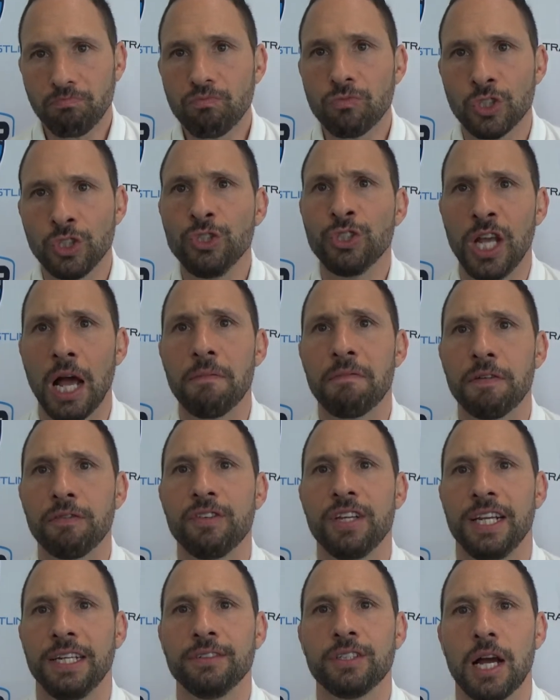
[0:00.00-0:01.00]
you're top
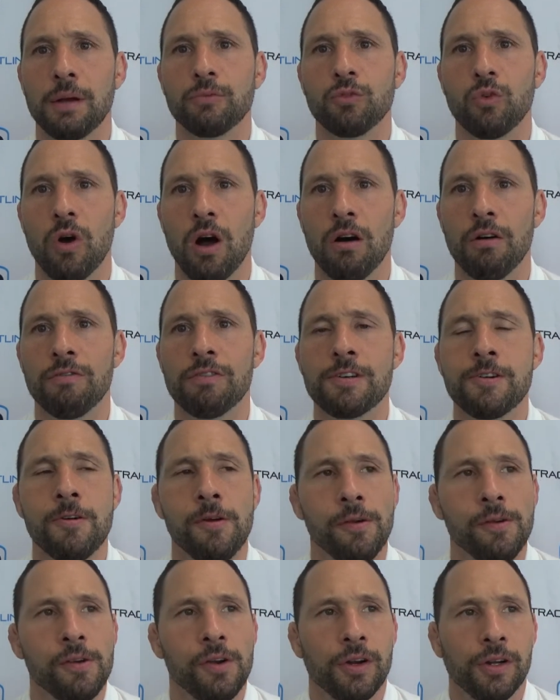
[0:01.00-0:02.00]
15, top 12.
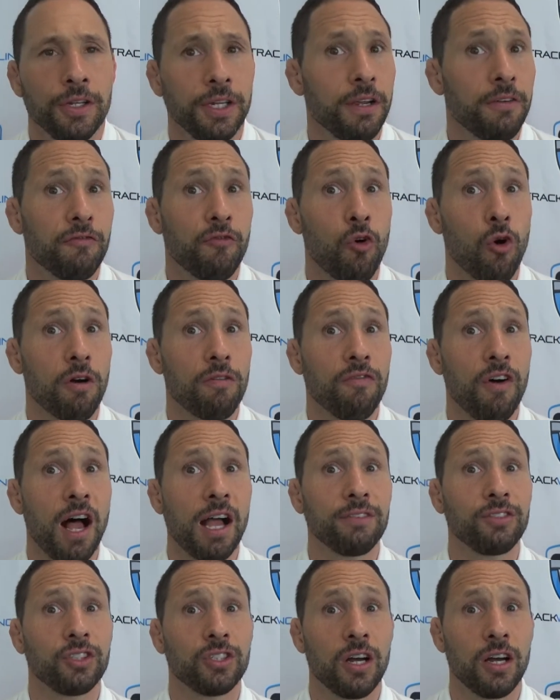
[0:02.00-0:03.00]
You get 4 or
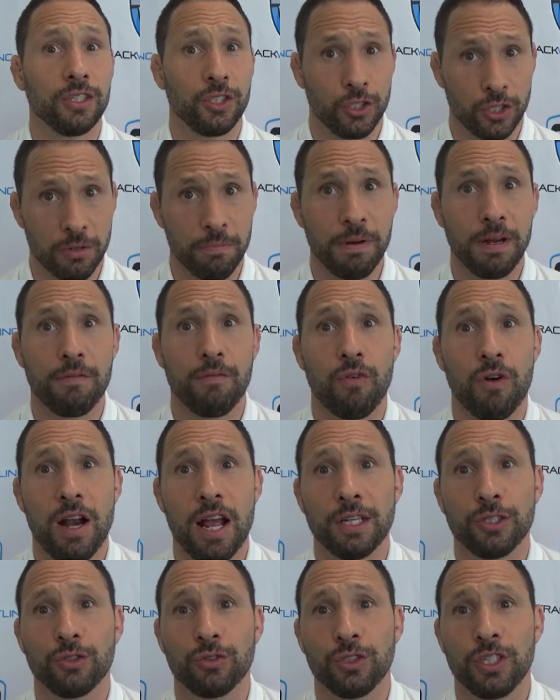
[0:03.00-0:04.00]
5 studs, you're competing for a
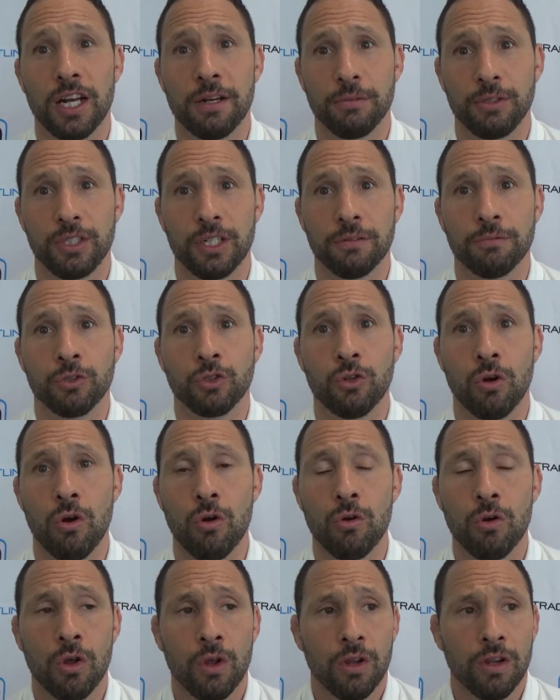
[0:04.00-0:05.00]
national championship.
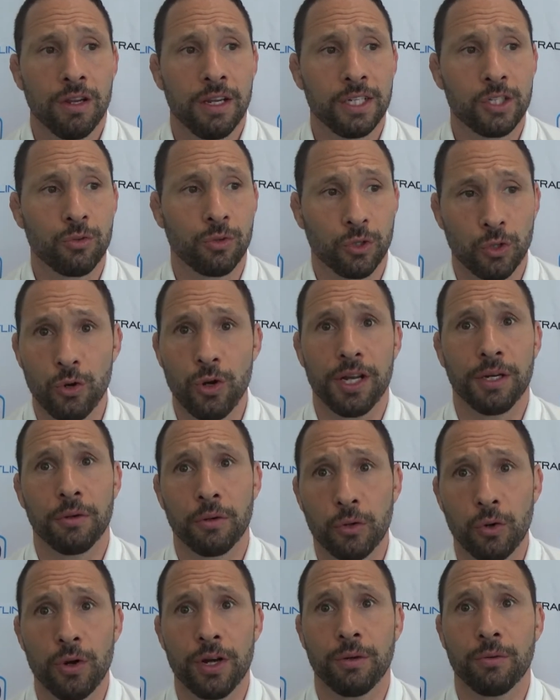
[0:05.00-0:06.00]
So it's recruiting,
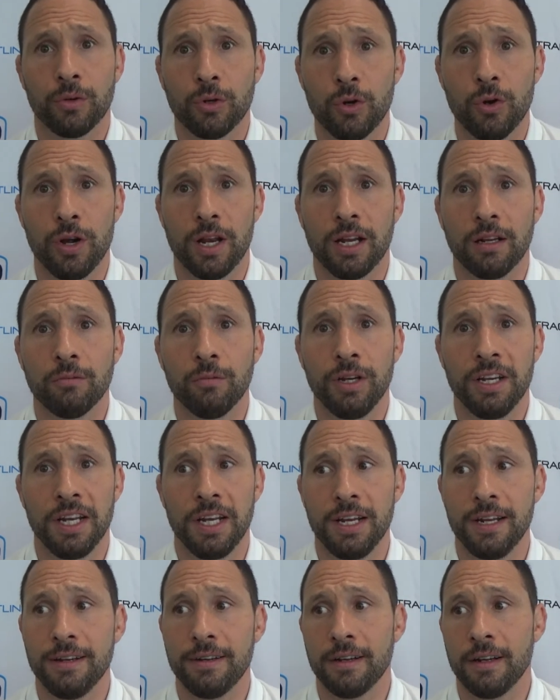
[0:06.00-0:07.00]
recruiting, recruiting. We
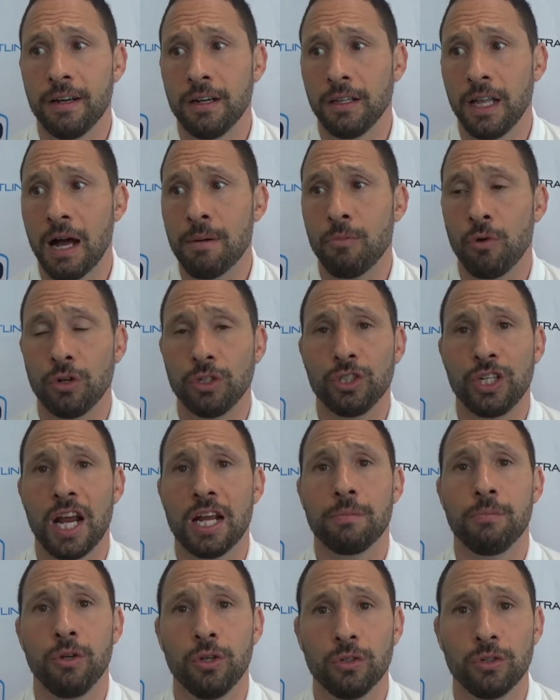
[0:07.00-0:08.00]
need a lot more
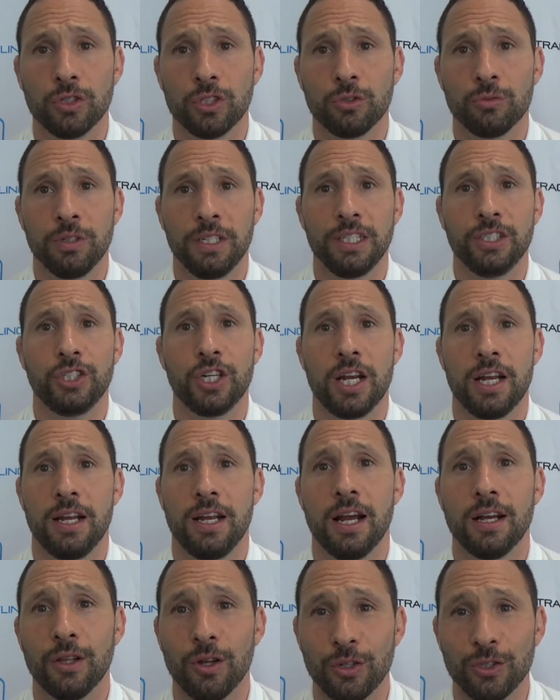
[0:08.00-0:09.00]
Jack Muellers. We need
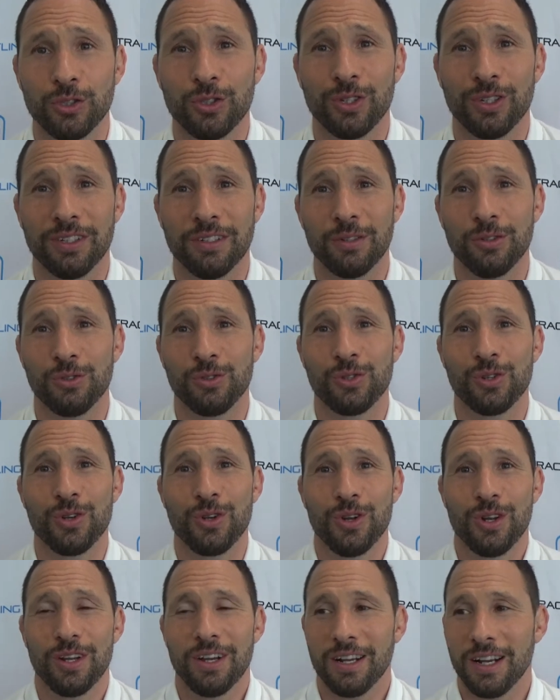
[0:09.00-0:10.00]
J.A.L.O.s, who's
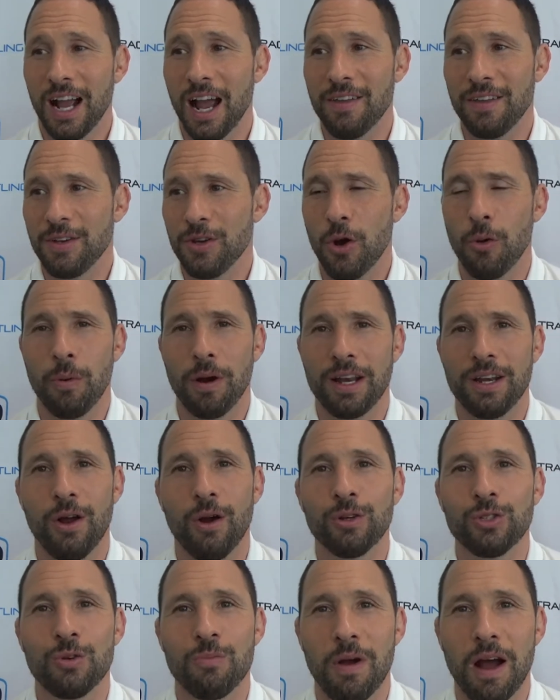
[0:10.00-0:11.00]
a guy that nobody
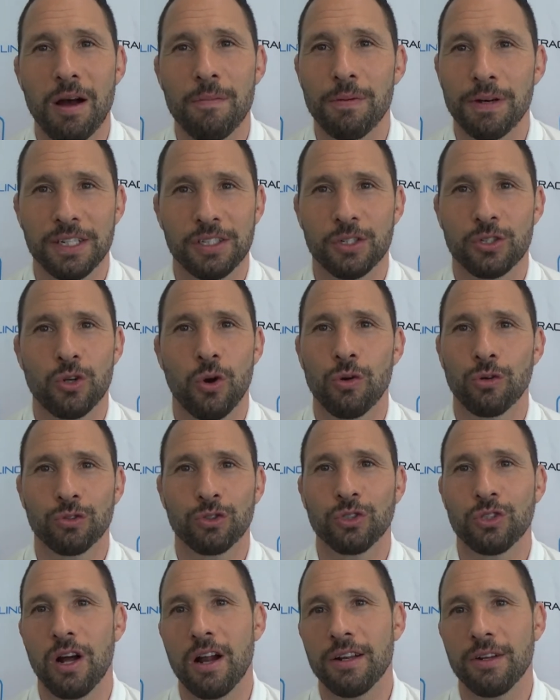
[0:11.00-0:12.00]
knows about, but he's a total
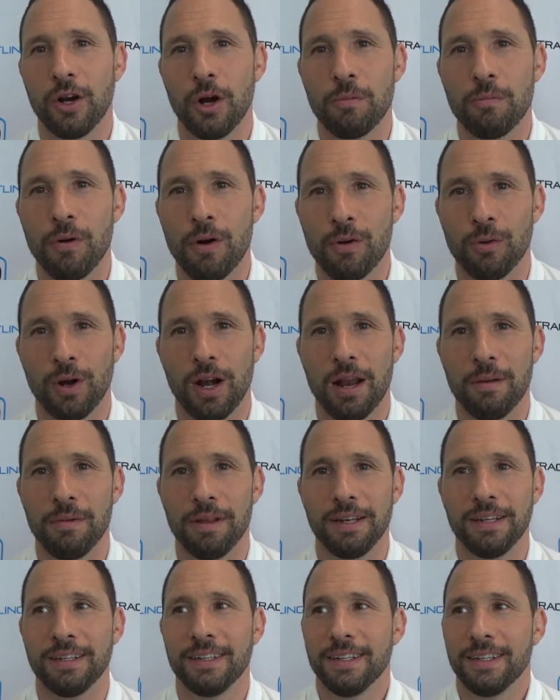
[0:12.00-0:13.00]
stud in our program, and